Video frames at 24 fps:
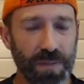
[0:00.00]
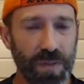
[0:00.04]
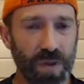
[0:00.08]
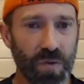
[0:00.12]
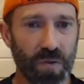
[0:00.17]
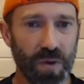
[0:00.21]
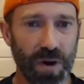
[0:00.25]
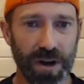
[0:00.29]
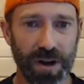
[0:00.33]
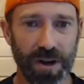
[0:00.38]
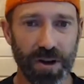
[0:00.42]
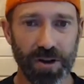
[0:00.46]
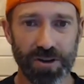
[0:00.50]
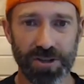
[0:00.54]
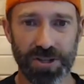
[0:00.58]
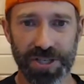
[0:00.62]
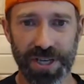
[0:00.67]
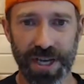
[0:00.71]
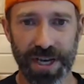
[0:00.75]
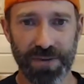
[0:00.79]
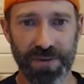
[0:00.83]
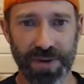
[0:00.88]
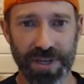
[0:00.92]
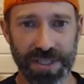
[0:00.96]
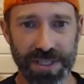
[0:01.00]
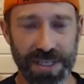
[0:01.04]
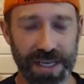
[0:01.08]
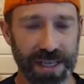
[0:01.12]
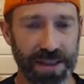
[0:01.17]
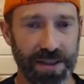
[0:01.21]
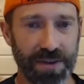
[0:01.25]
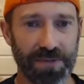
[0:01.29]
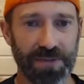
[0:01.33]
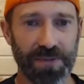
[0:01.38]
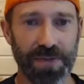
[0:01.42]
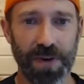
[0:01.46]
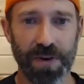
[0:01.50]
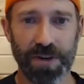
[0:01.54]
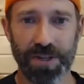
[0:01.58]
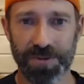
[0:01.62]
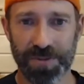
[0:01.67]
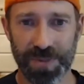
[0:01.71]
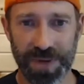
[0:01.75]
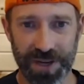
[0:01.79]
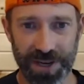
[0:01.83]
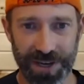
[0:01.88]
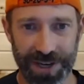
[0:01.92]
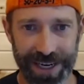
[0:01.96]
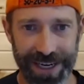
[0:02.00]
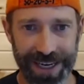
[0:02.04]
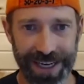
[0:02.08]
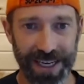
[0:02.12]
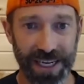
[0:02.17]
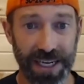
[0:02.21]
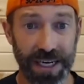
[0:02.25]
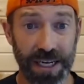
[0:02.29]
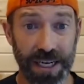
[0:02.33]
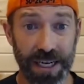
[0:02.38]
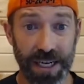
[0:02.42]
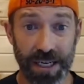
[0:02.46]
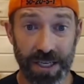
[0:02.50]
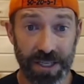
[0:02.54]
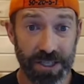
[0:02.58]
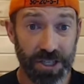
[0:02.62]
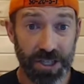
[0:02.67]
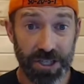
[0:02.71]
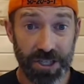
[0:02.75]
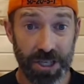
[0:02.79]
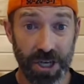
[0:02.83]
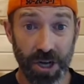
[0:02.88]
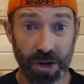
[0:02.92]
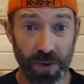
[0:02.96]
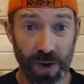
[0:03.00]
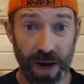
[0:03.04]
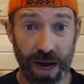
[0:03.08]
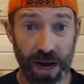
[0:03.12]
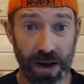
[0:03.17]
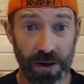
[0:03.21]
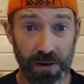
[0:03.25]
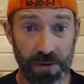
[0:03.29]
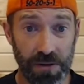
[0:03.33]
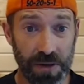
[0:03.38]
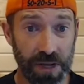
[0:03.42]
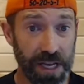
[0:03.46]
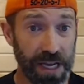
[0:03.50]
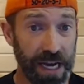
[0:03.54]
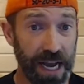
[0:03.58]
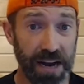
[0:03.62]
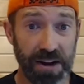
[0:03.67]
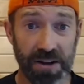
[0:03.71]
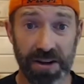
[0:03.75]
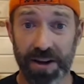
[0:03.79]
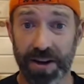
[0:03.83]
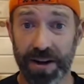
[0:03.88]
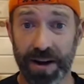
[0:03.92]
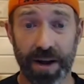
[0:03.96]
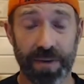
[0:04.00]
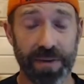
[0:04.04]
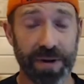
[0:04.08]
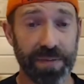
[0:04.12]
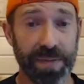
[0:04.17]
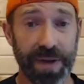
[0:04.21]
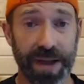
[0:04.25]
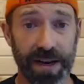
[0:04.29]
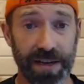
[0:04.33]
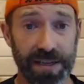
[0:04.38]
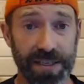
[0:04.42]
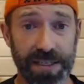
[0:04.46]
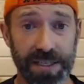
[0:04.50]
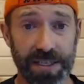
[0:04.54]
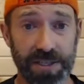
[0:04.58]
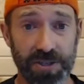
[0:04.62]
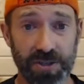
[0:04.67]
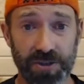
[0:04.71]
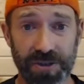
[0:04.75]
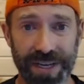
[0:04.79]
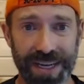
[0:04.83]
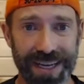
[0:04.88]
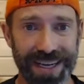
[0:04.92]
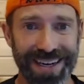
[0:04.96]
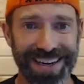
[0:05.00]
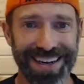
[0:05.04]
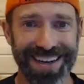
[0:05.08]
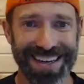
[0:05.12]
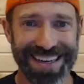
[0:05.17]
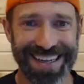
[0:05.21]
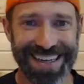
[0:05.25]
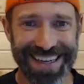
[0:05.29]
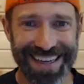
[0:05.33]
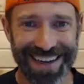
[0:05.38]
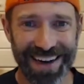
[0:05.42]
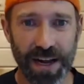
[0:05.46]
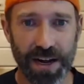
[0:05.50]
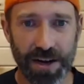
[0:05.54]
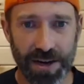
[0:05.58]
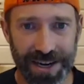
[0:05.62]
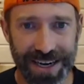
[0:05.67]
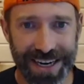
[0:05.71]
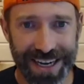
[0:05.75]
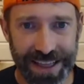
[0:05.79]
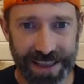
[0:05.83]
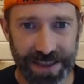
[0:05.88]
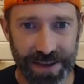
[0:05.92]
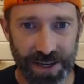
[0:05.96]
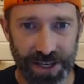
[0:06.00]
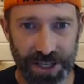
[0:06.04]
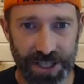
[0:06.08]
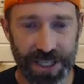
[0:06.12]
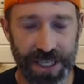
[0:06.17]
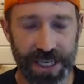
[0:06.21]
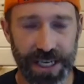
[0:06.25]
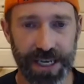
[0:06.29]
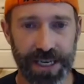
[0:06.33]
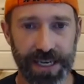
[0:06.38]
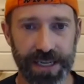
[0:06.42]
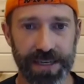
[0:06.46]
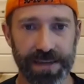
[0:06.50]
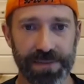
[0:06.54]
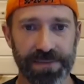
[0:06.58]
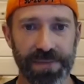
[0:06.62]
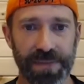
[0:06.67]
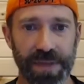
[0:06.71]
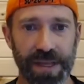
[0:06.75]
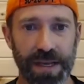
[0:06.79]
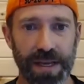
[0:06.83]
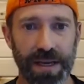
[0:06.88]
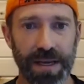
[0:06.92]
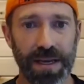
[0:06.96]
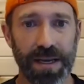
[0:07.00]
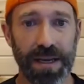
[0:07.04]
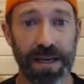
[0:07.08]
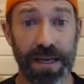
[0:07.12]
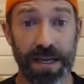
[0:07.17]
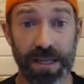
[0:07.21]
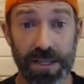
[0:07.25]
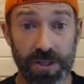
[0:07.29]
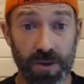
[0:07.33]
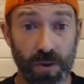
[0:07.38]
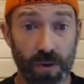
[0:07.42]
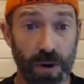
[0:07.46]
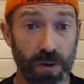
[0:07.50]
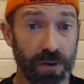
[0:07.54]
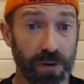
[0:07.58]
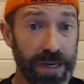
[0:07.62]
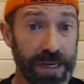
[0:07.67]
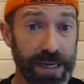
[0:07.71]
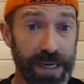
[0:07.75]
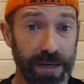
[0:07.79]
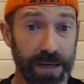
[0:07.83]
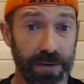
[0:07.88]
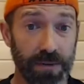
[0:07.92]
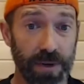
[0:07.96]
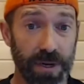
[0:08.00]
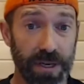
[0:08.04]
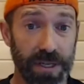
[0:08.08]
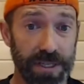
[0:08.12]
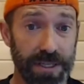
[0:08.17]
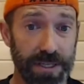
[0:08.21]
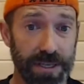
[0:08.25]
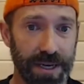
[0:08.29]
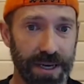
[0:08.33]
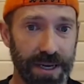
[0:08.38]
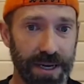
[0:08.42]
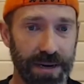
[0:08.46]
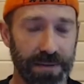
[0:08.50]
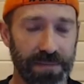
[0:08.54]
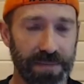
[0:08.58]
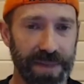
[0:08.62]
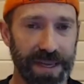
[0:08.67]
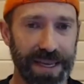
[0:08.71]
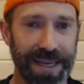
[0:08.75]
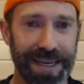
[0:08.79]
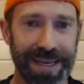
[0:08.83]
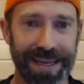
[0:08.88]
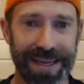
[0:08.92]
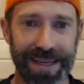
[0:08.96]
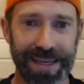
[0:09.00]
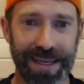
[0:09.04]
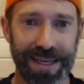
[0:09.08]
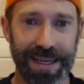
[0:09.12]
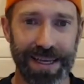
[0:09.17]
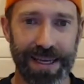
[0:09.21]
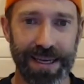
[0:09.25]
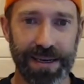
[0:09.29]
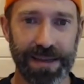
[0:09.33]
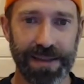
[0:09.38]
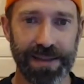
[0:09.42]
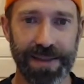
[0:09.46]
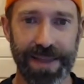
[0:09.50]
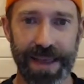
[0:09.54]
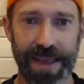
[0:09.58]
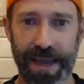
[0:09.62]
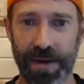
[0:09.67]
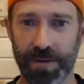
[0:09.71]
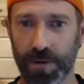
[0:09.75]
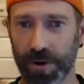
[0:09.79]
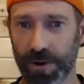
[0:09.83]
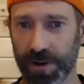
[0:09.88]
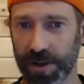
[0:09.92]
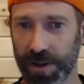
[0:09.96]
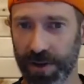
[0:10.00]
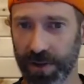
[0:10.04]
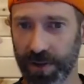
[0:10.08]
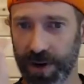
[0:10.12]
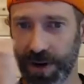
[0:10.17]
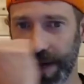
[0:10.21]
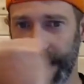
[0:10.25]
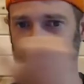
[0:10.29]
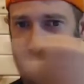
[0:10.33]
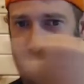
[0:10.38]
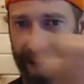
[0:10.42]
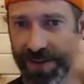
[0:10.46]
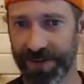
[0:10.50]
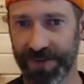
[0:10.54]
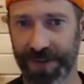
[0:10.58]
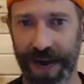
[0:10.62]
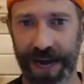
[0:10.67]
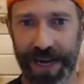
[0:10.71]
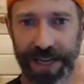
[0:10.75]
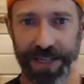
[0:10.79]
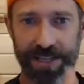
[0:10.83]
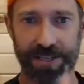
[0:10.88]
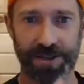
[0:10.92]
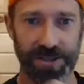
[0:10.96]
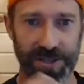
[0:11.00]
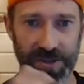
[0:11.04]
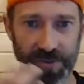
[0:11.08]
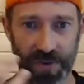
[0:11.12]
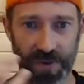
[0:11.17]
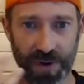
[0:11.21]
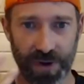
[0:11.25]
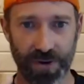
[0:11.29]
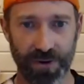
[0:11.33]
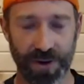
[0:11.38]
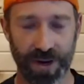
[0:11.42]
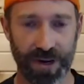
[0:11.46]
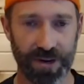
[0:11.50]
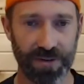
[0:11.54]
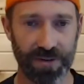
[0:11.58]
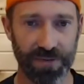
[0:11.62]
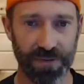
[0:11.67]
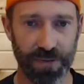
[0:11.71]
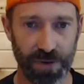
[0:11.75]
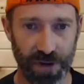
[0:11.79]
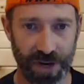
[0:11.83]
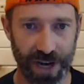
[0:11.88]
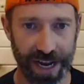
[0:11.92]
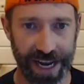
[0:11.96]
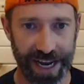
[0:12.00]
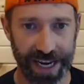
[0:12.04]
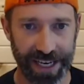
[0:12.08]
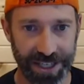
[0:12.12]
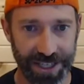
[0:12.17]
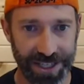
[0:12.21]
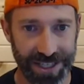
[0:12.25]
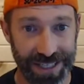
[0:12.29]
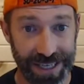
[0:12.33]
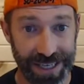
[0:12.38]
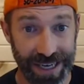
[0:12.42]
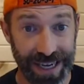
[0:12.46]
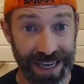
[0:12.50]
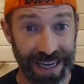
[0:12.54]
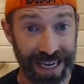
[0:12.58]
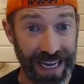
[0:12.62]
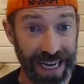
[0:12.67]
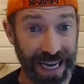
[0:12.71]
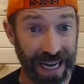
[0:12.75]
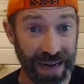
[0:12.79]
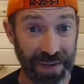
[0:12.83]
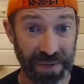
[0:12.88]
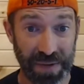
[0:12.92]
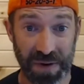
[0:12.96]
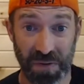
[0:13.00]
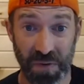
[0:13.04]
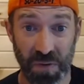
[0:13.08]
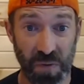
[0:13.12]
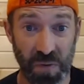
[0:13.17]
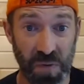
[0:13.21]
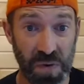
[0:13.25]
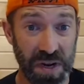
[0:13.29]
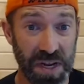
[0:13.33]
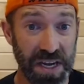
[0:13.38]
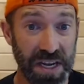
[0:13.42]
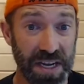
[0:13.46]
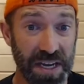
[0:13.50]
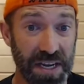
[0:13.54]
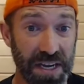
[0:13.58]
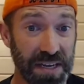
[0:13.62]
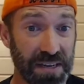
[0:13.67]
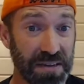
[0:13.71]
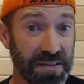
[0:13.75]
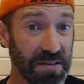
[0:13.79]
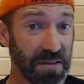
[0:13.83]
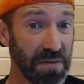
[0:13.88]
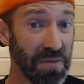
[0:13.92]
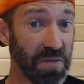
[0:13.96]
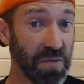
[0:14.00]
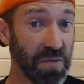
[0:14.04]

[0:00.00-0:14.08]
what our coach said was in the first period, just go out, and I don't care how many penalties you get underneath their skin. And so what we did was, and they were only wearing half visors and we were wearing full cages. I mean, we